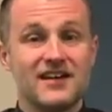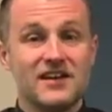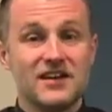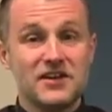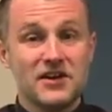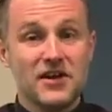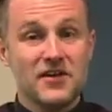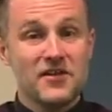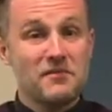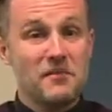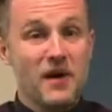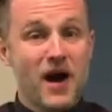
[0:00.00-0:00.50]
You
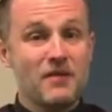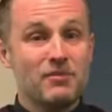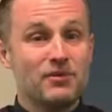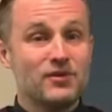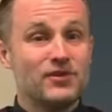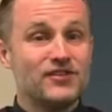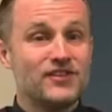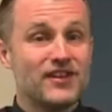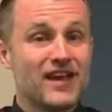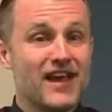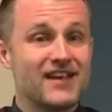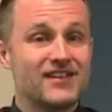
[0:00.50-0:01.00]
know, the Bible
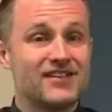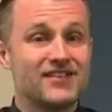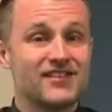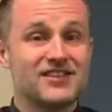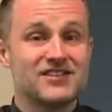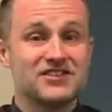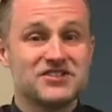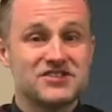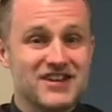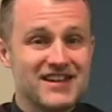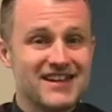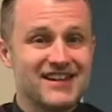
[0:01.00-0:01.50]
says
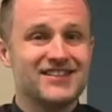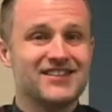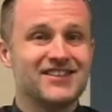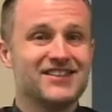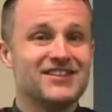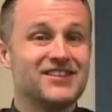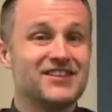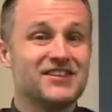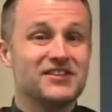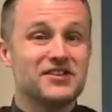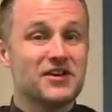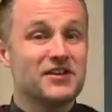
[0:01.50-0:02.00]
that
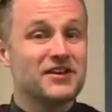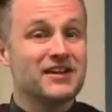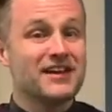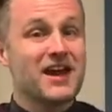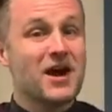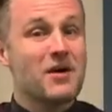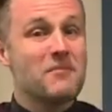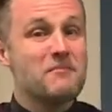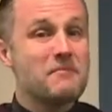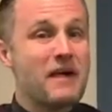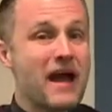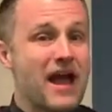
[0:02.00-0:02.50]
Jesus is going to
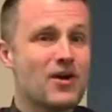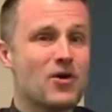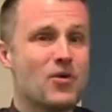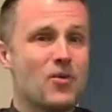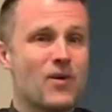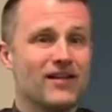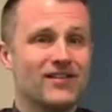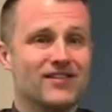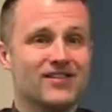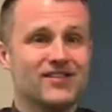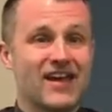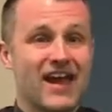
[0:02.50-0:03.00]
come back
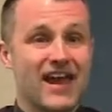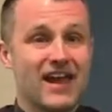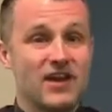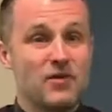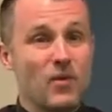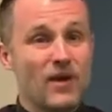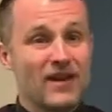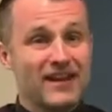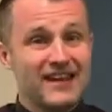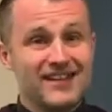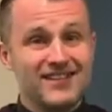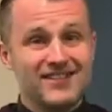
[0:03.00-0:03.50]
one day, and
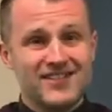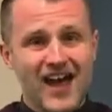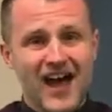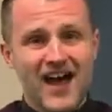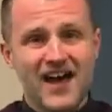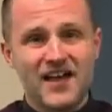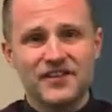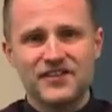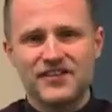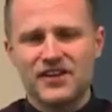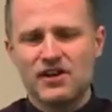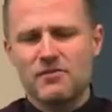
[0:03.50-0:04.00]
when he
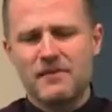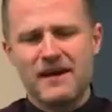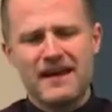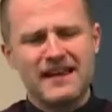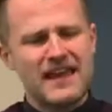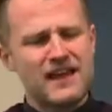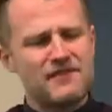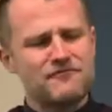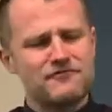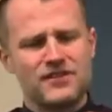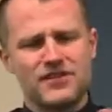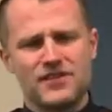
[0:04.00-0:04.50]
does, he'll
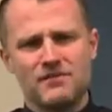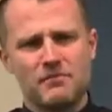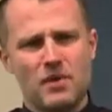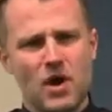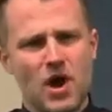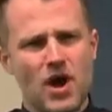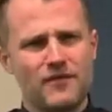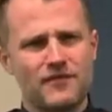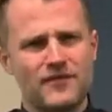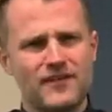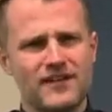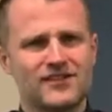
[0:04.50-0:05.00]
make everything
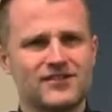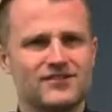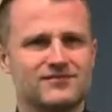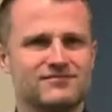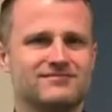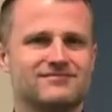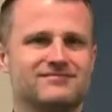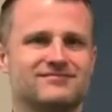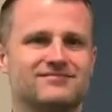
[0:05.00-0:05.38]
perfect.